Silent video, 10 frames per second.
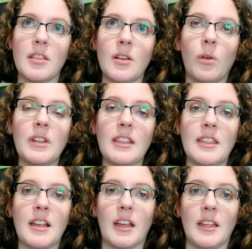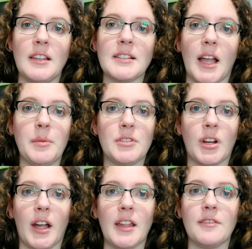The only thing is I would
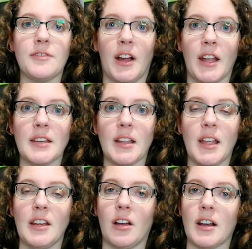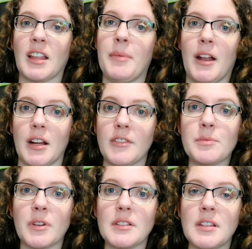try and find a non-competitive
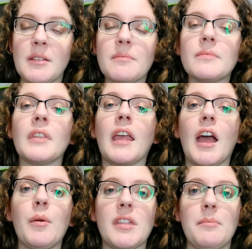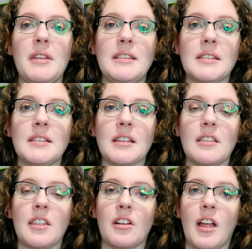sports team. And what that means is
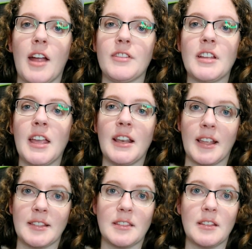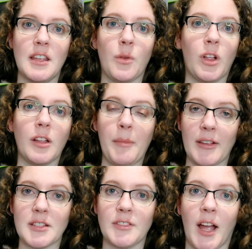that every kid gets equal
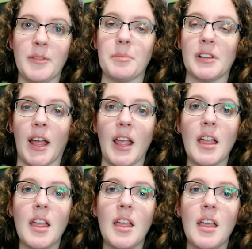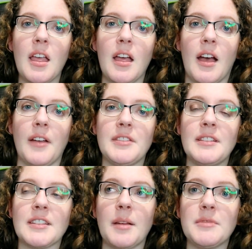amounts of time to play. I've
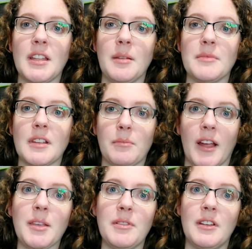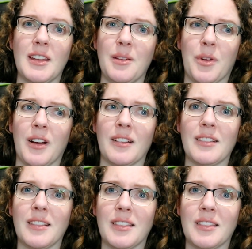seen some teams in my community where
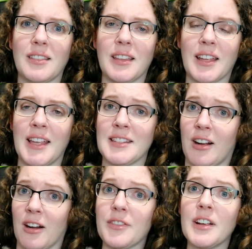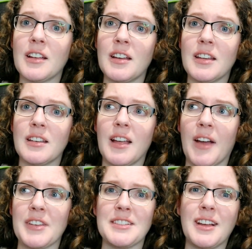the kids aren't very good
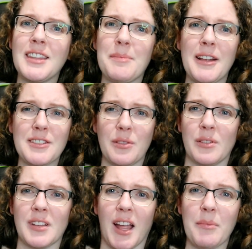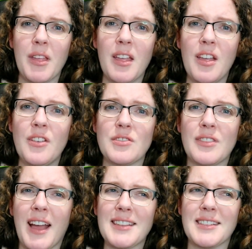have to sit on the bench the whole time. So
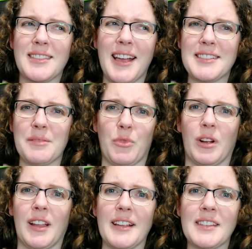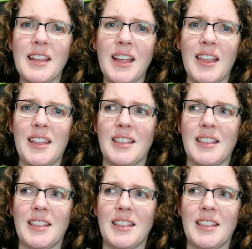that's that's demoralizing. And